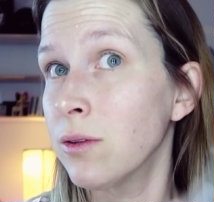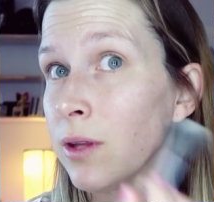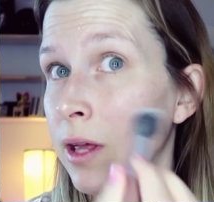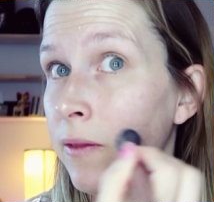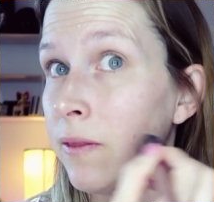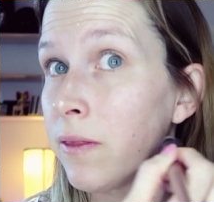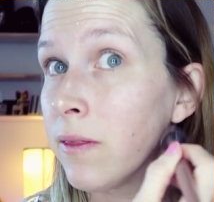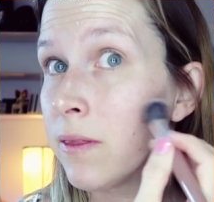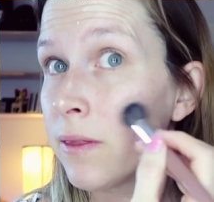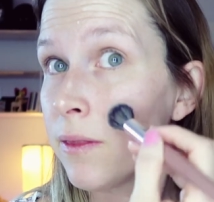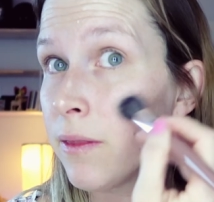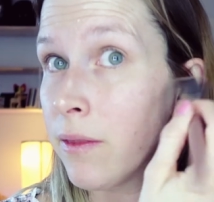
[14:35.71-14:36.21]

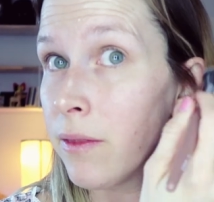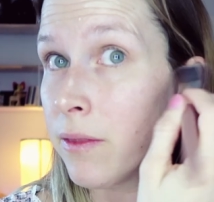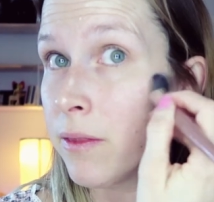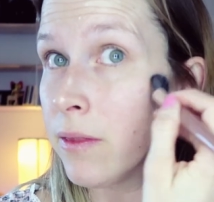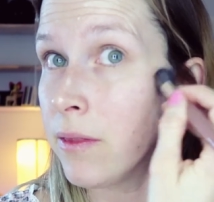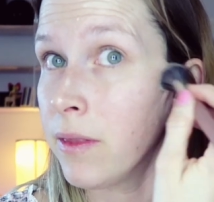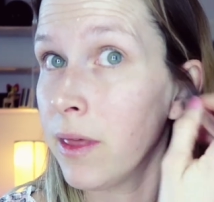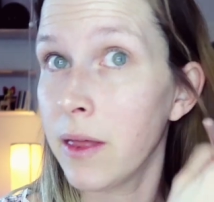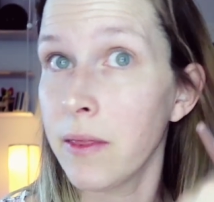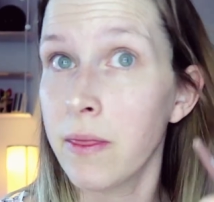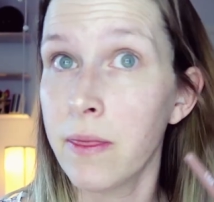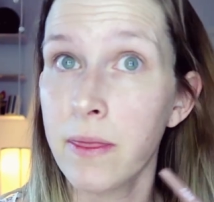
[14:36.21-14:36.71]
to
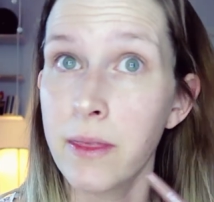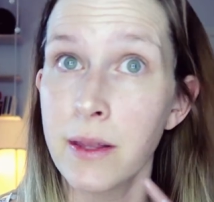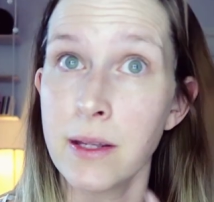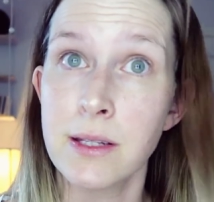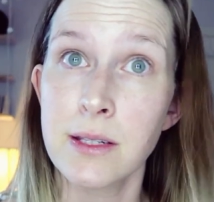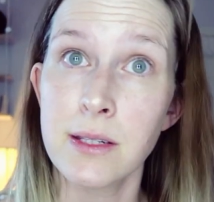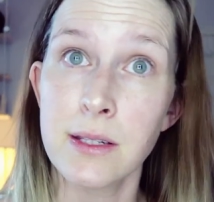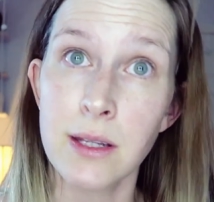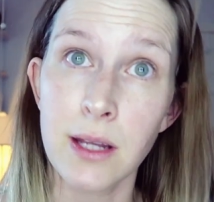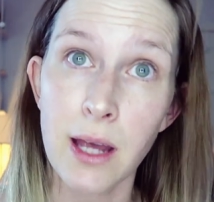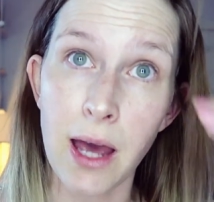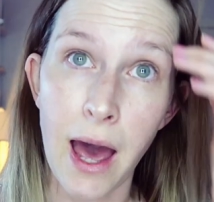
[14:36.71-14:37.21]
that
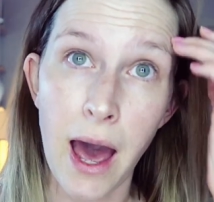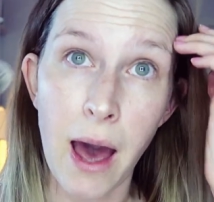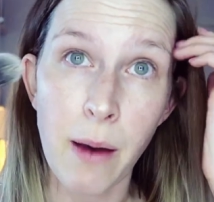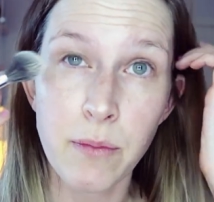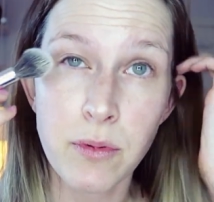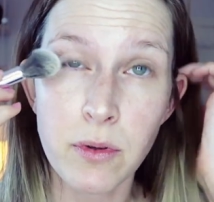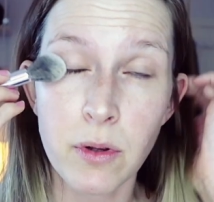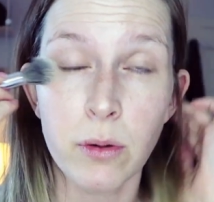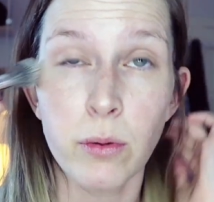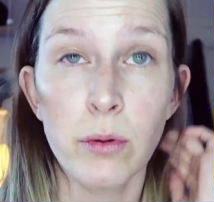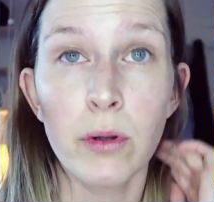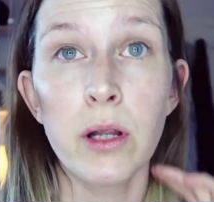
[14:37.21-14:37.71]
this
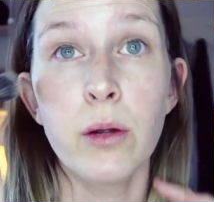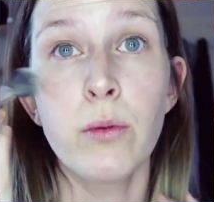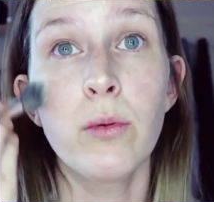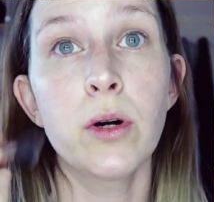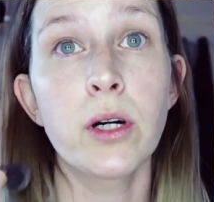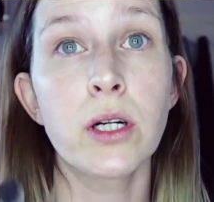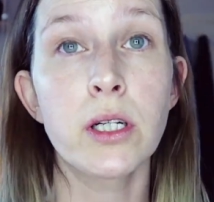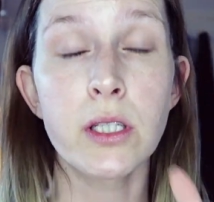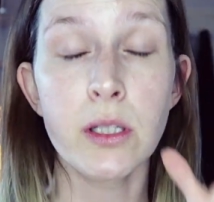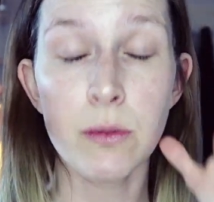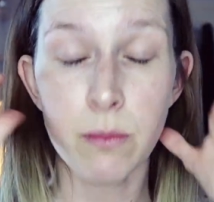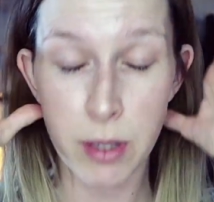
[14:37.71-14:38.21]
absolutely
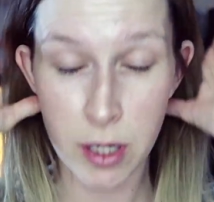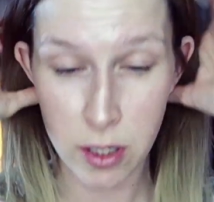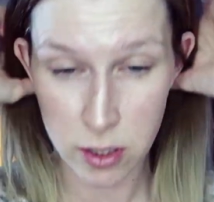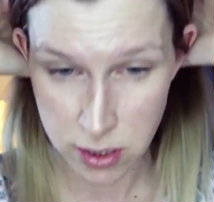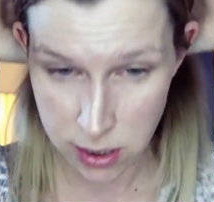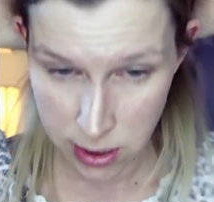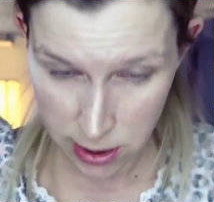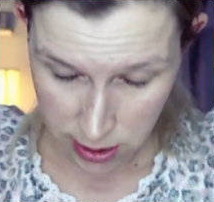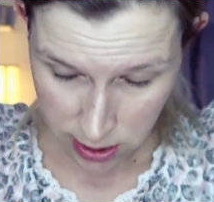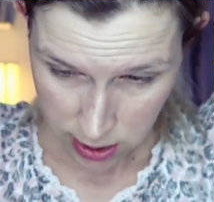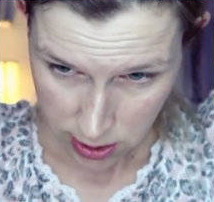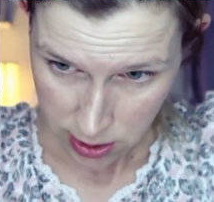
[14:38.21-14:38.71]
works,
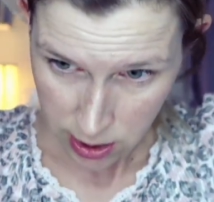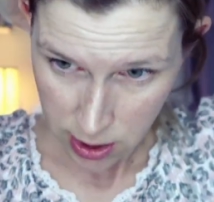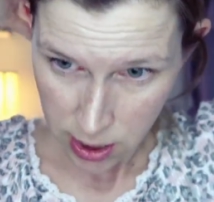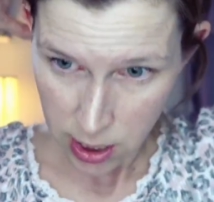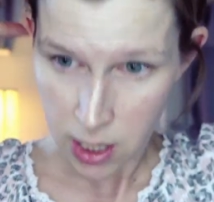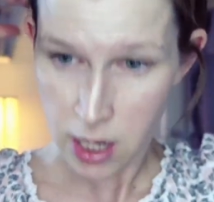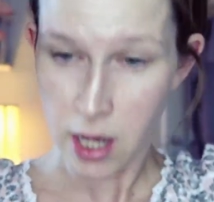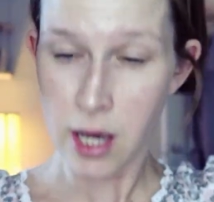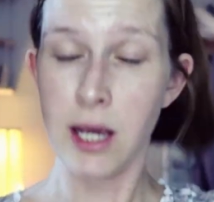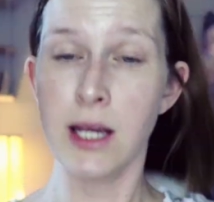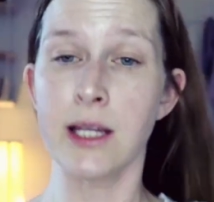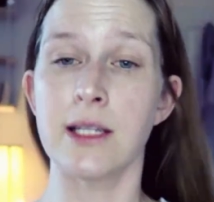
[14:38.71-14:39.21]
because this
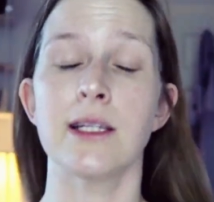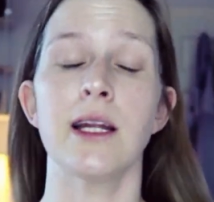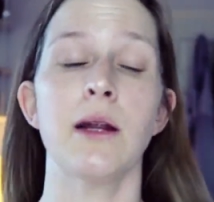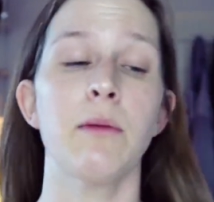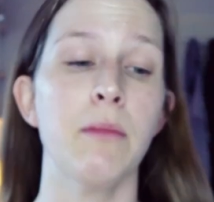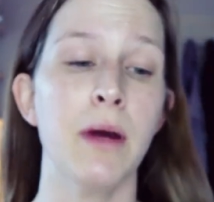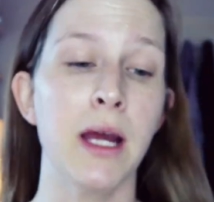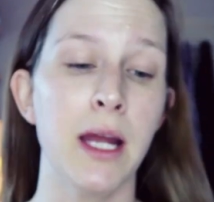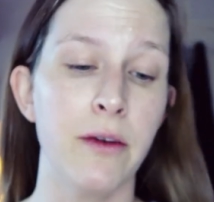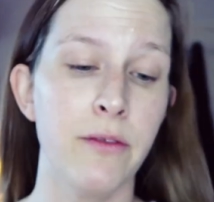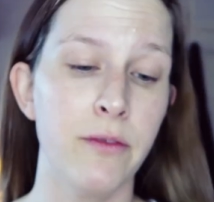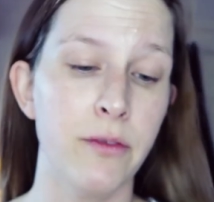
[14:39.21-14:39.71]
is not
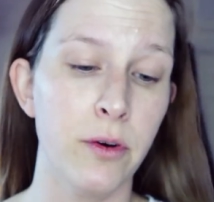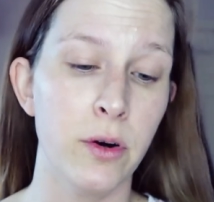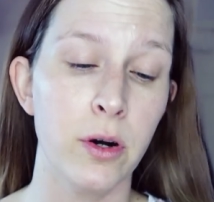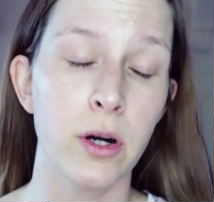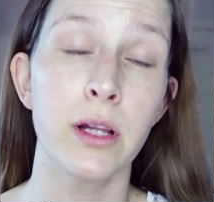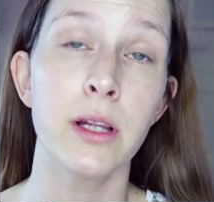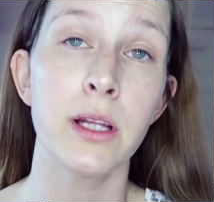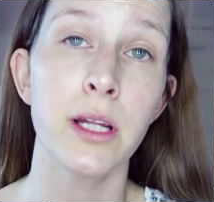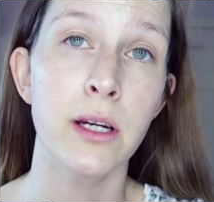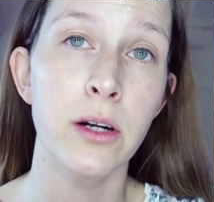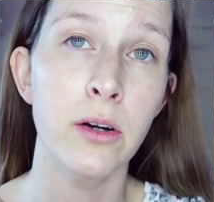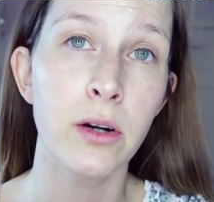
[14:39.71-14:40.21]
made for a
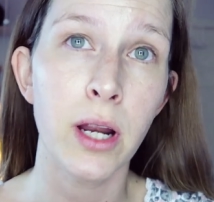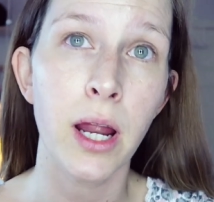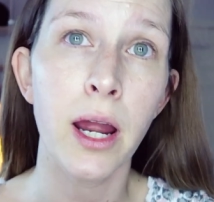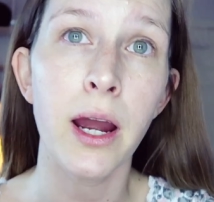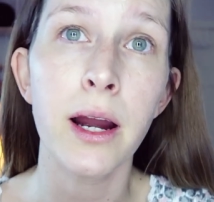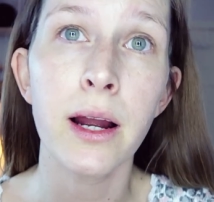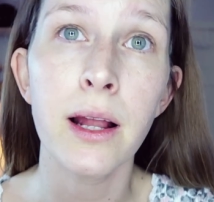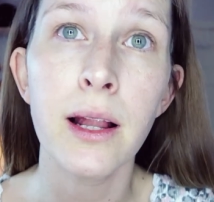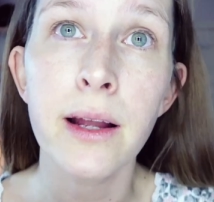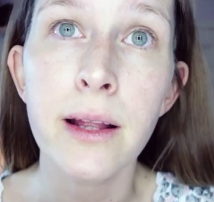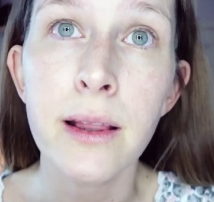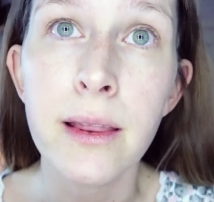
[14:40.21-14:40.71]
glittery
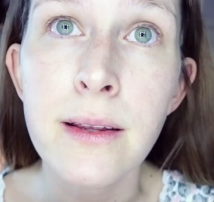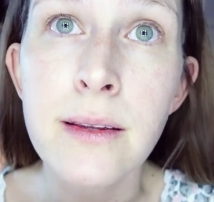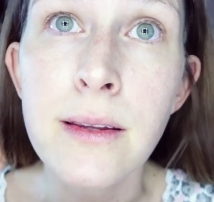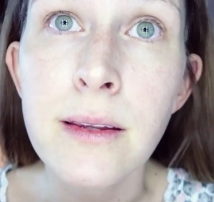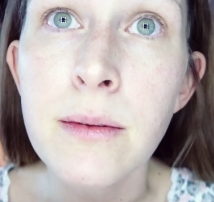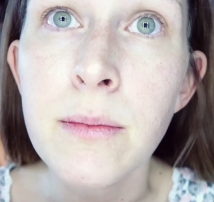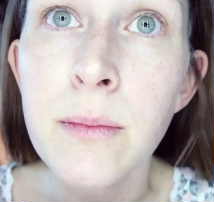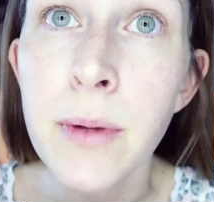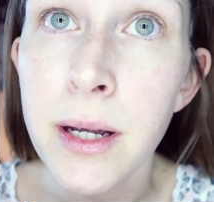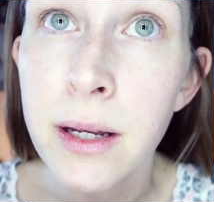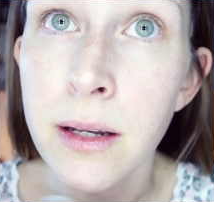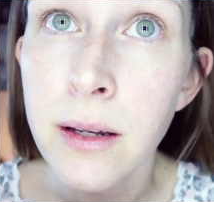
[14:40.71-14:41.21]
highlight. This
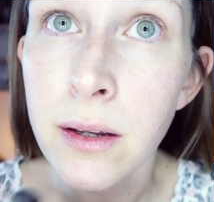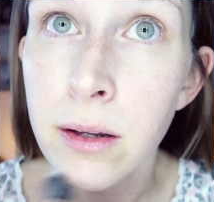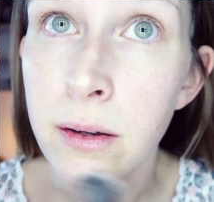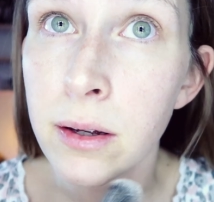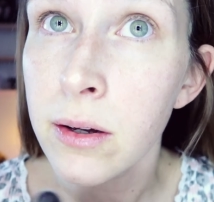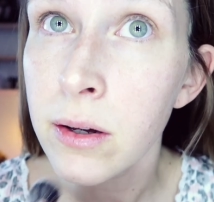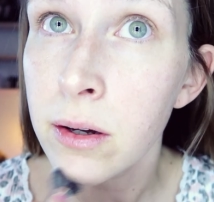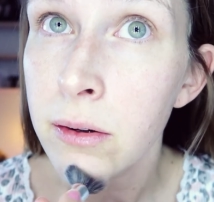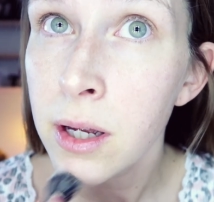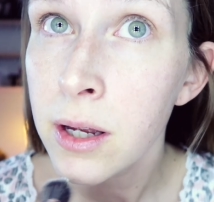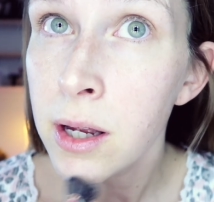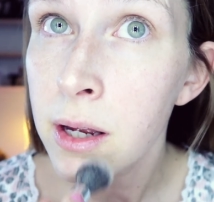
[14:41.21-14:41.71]
is made
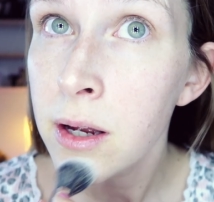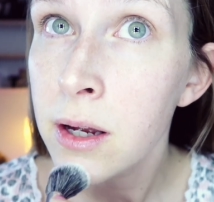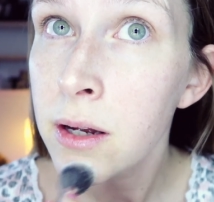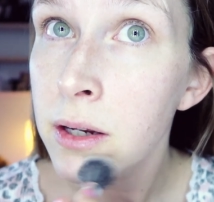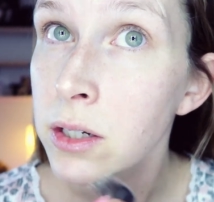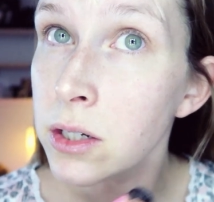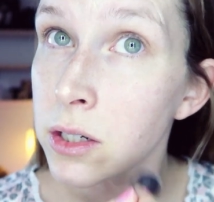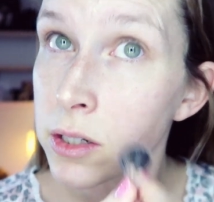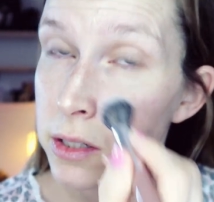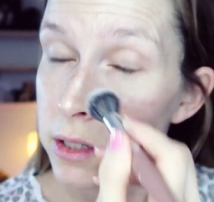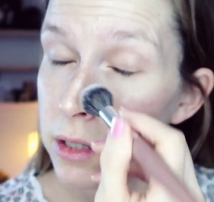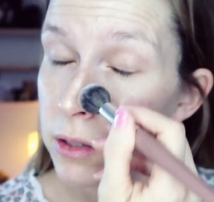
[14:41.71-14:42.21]
to
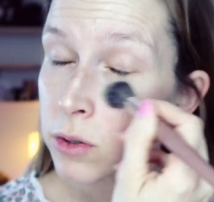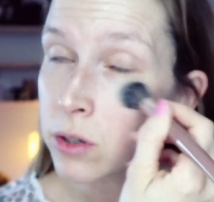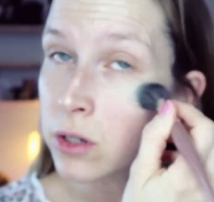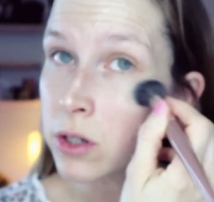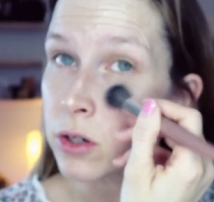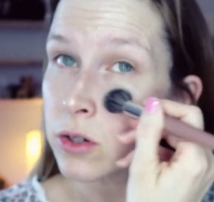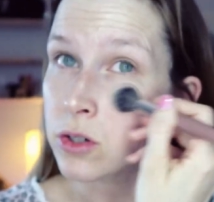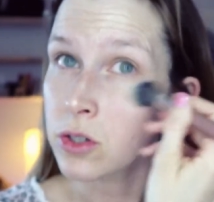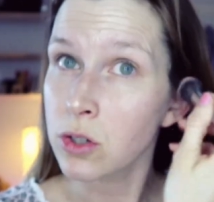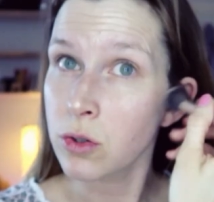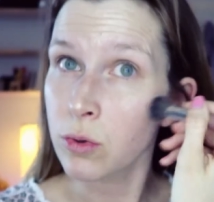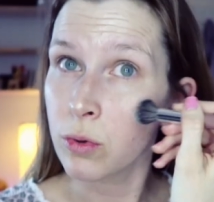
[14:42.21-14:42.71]
just look
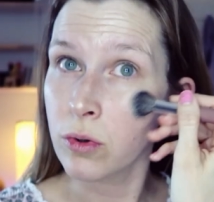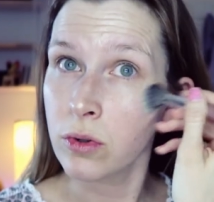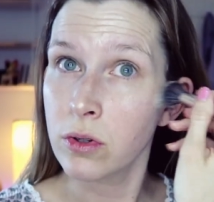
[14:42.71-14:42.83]
your